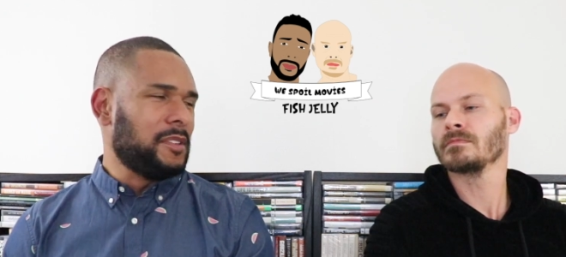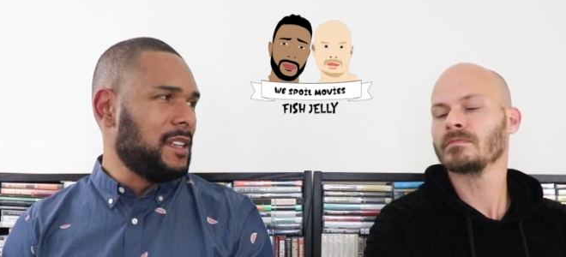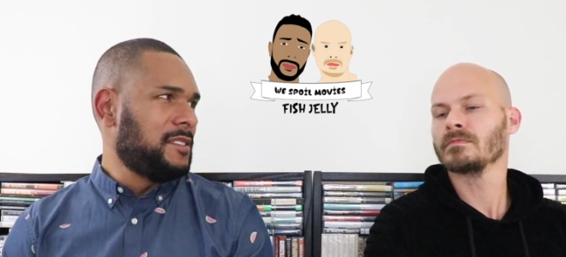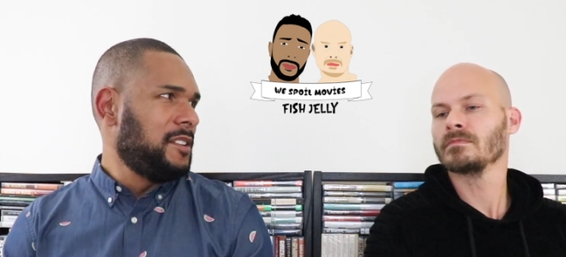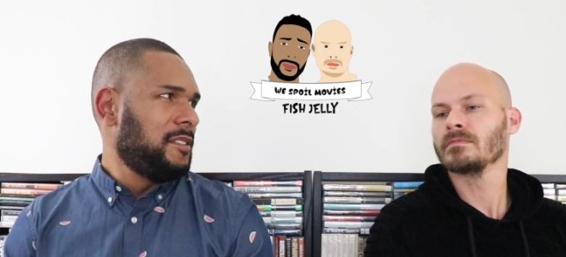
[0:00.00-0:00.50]
Speaker 1: It
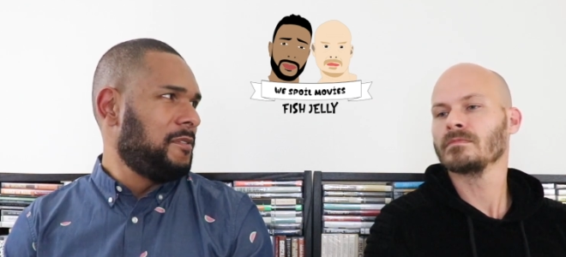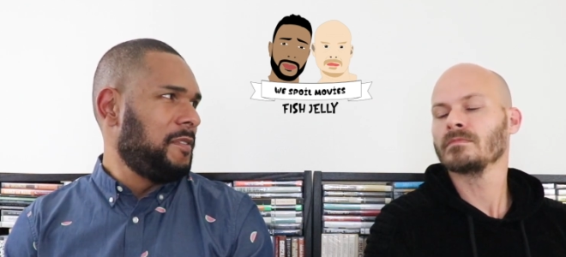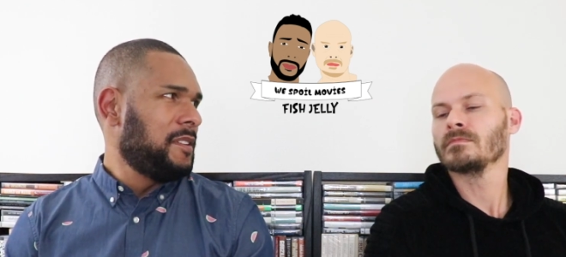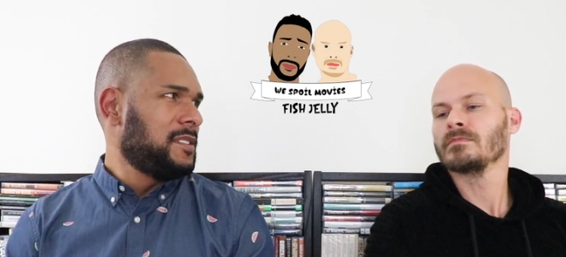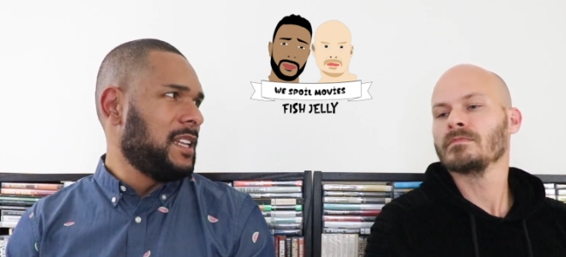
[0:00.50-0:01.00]
still
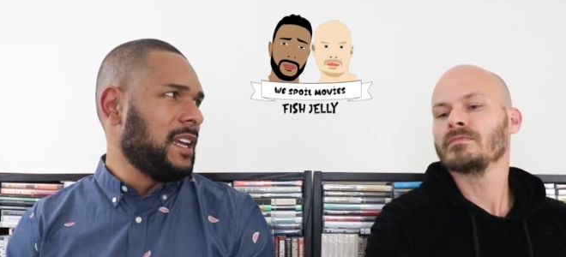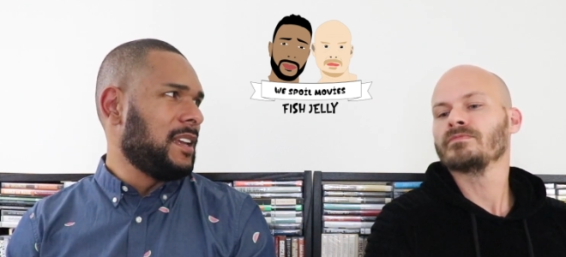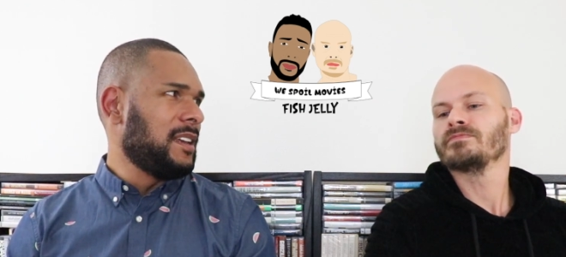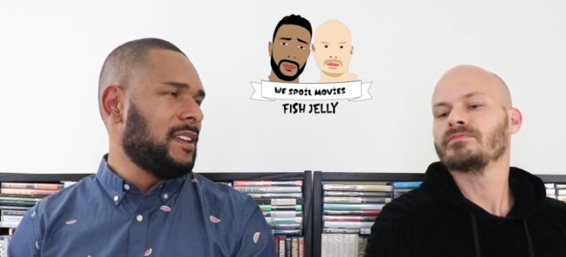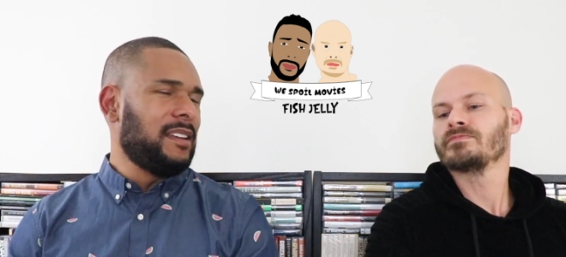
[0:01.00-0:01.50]
feels
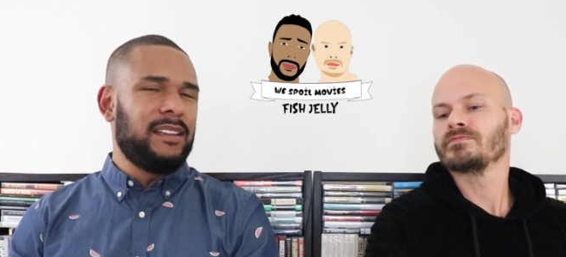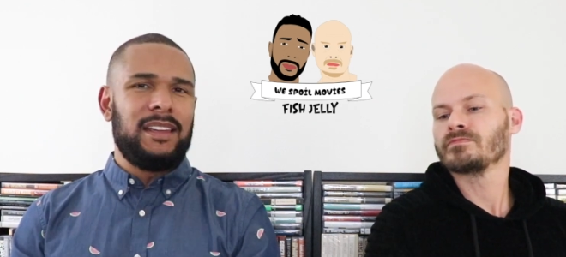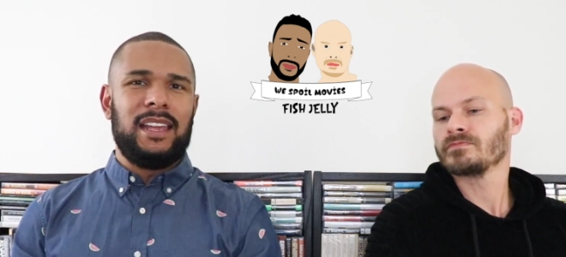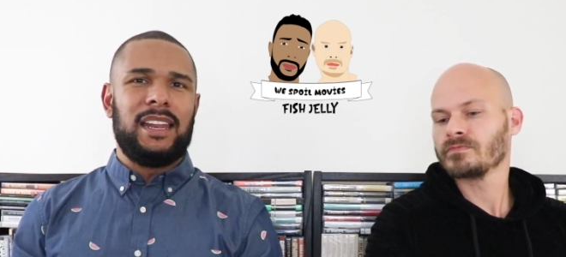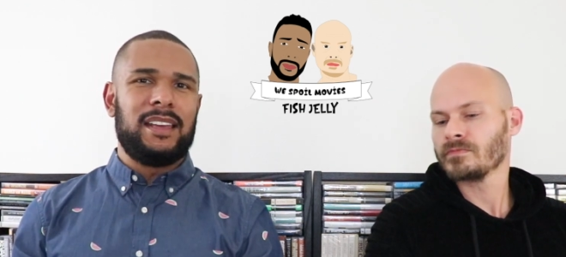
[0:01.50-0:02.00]
like
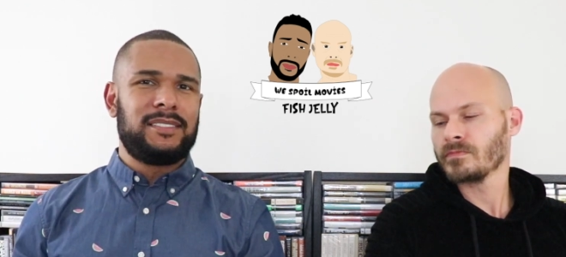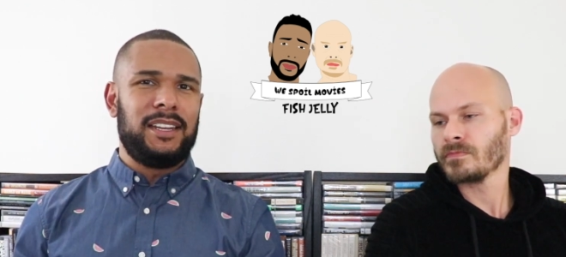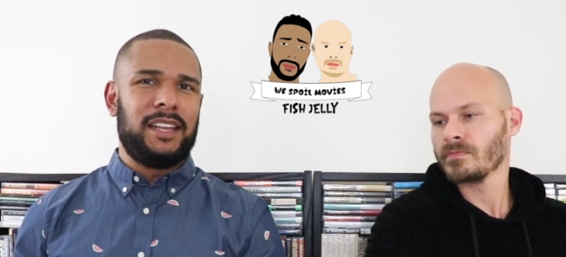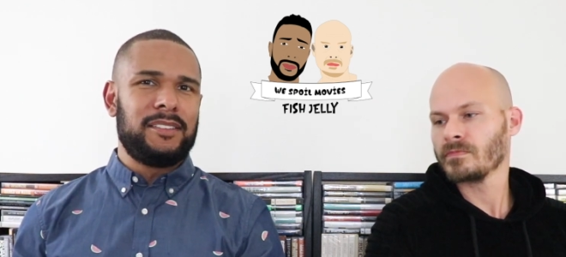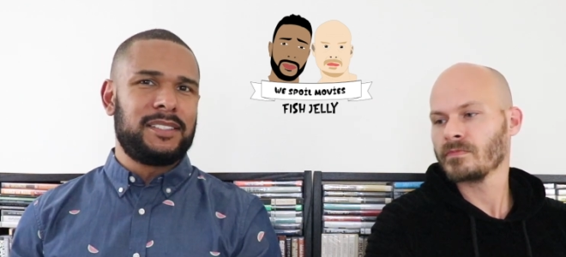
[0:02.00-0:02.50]
and
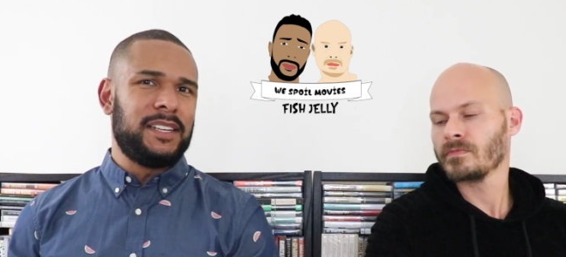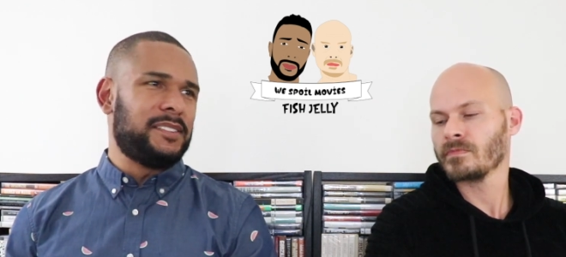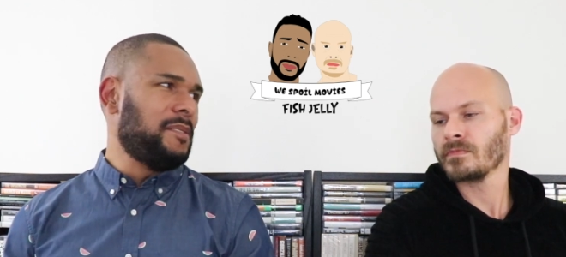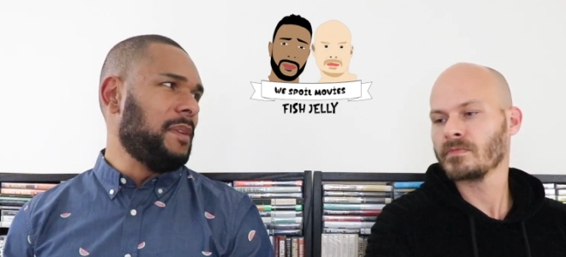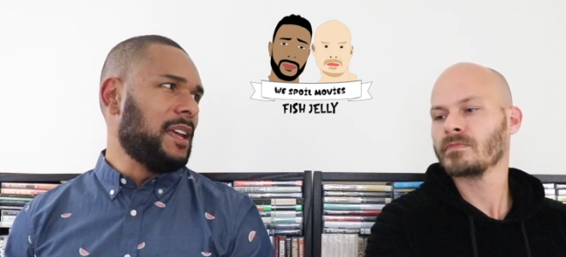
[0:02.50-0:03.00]
SNLs get
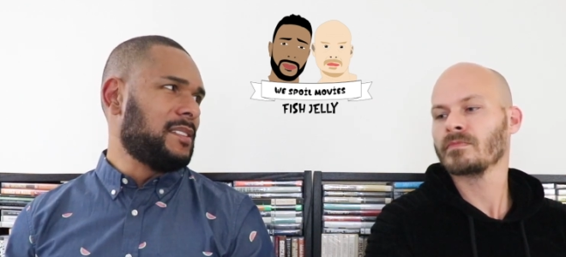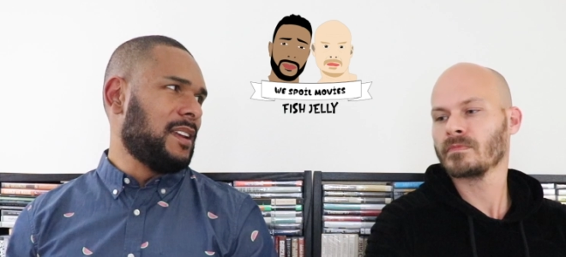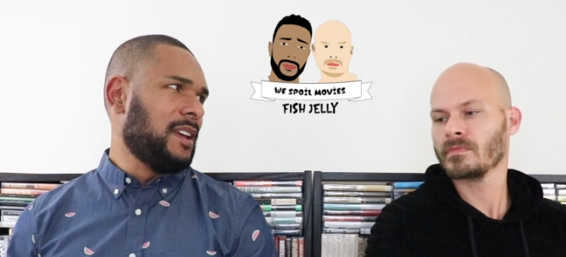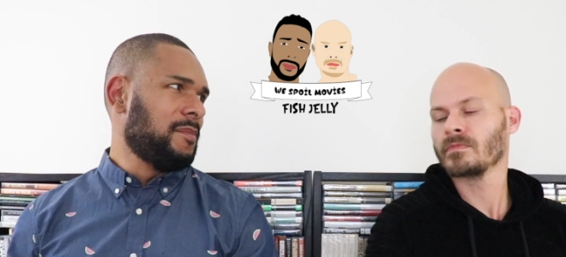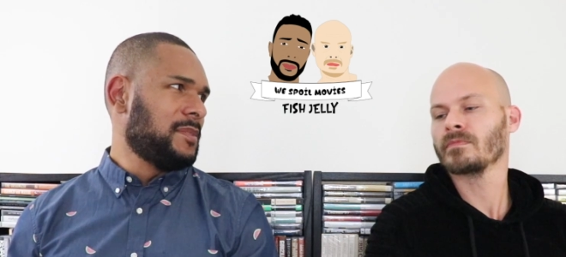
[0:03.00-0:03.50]
to me at
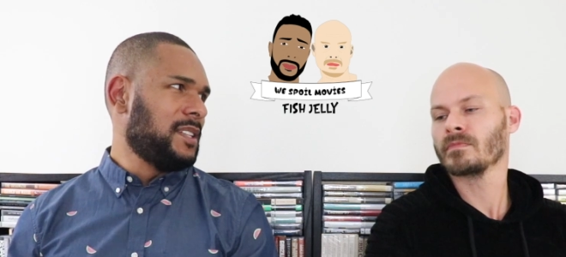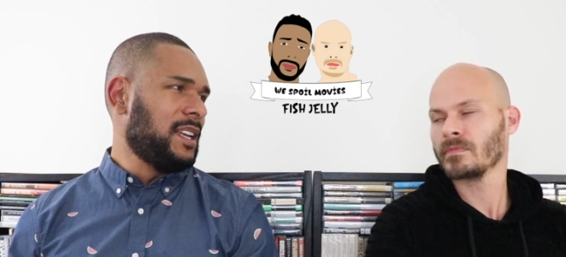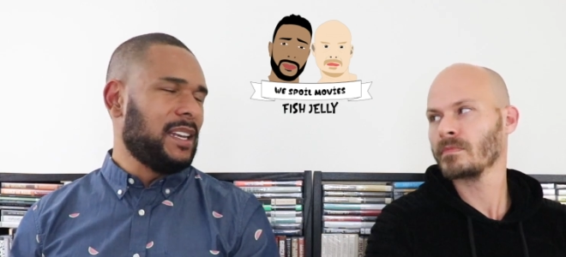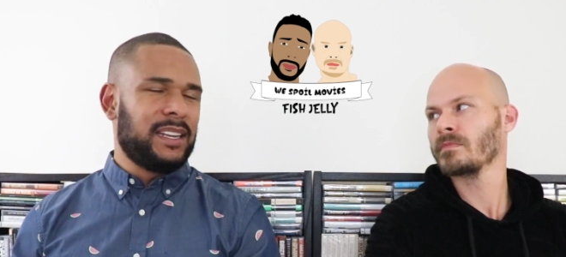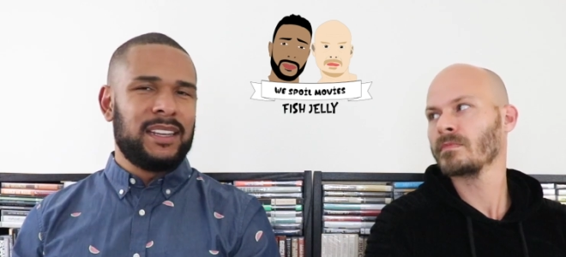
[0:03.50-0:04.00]
times,
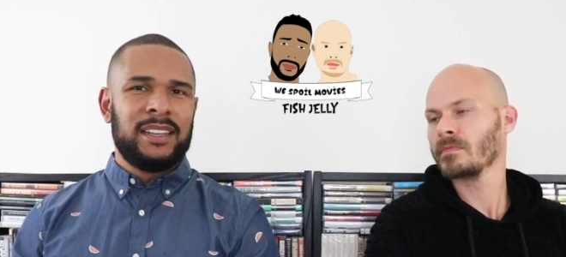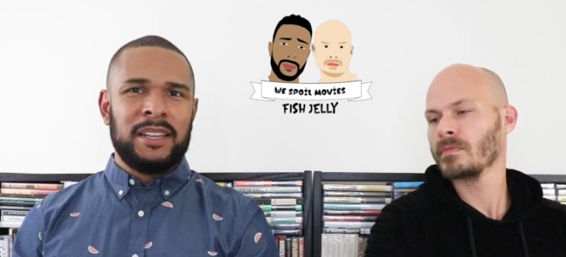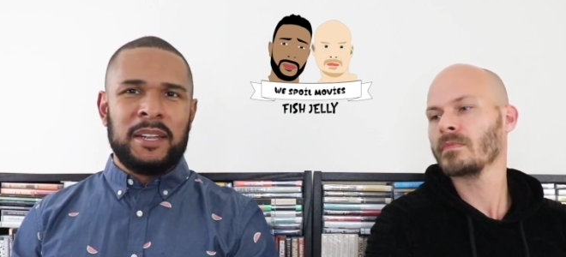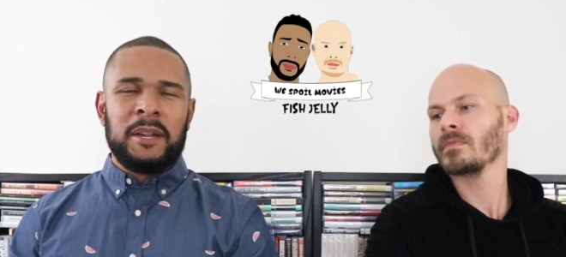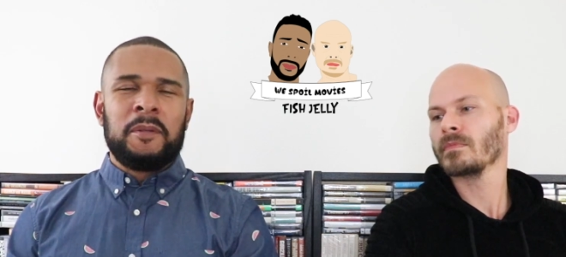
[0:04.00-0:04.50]
Speaker 2: like
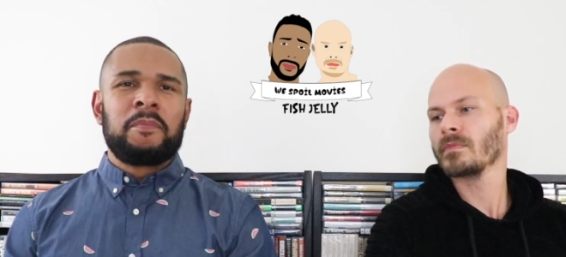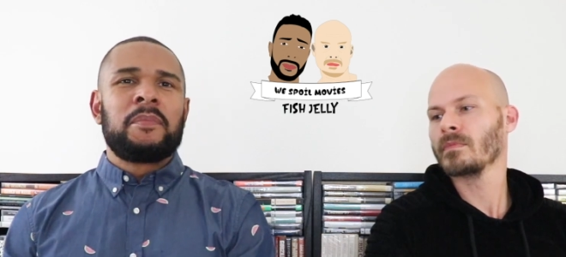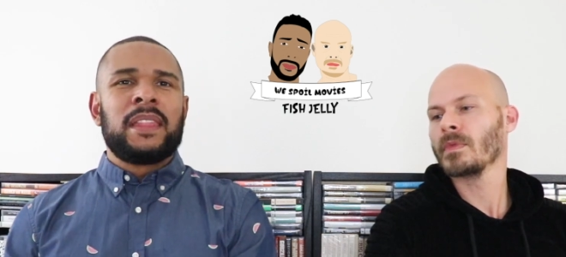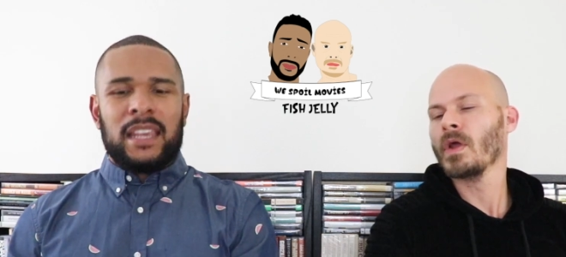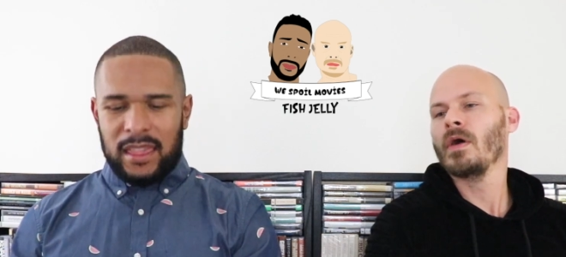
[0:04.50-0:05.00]

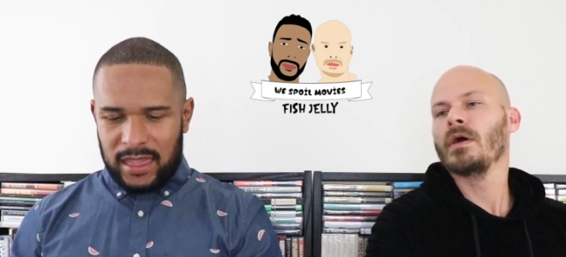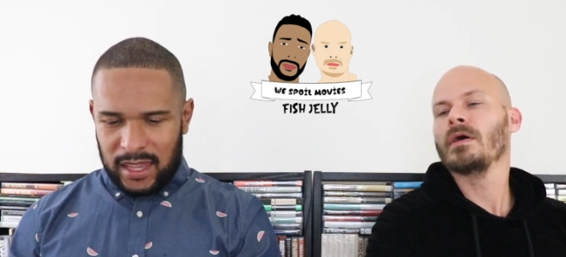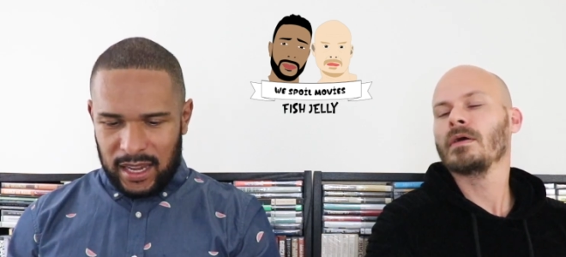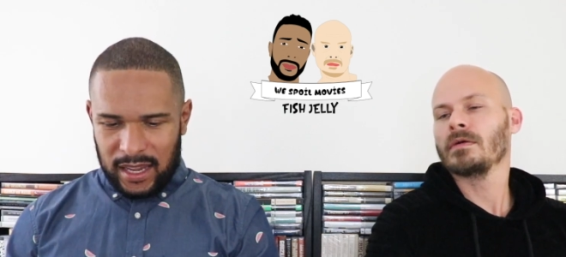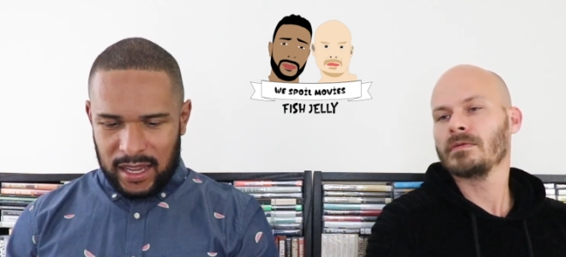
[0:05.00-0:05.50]

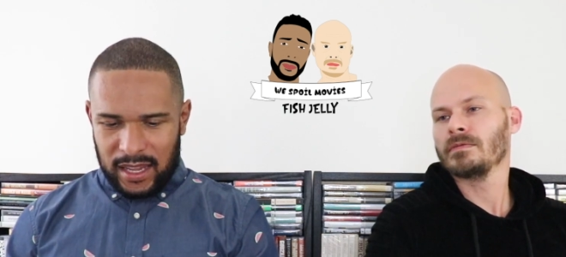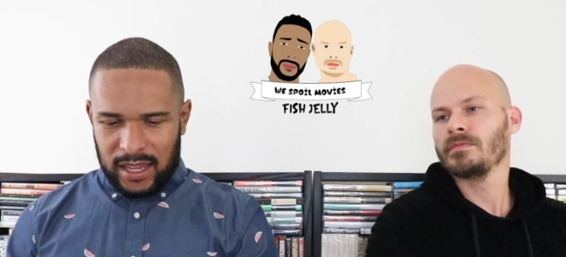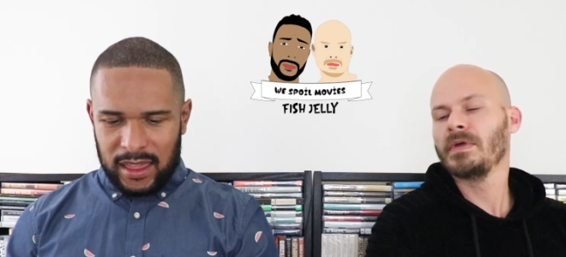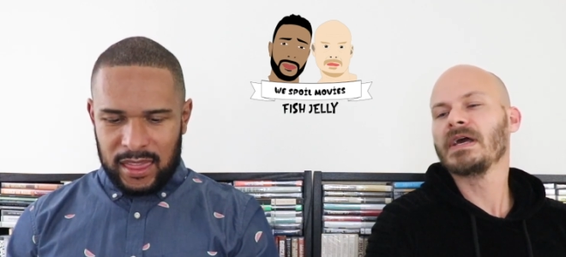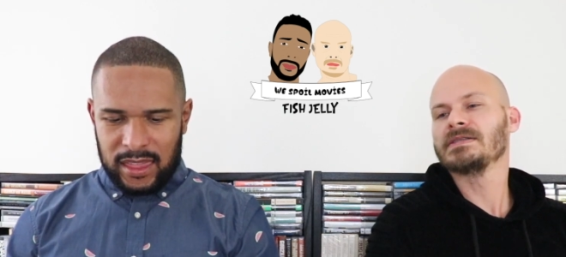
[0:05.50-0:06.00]
the,
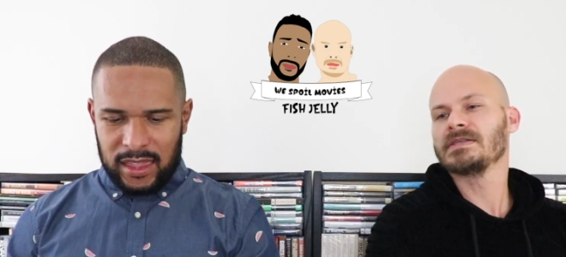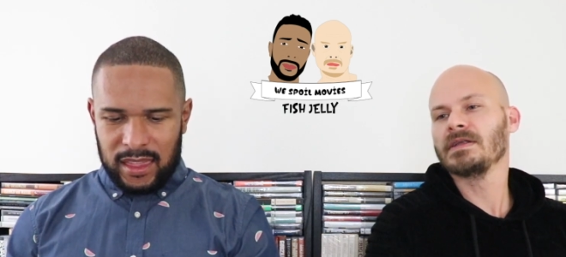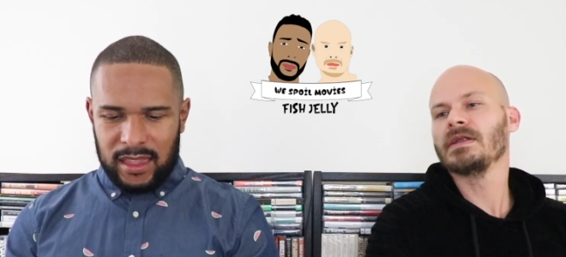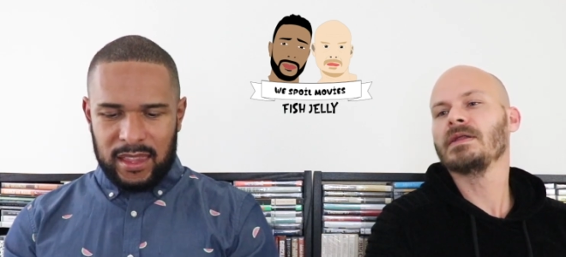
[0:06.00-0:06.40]
because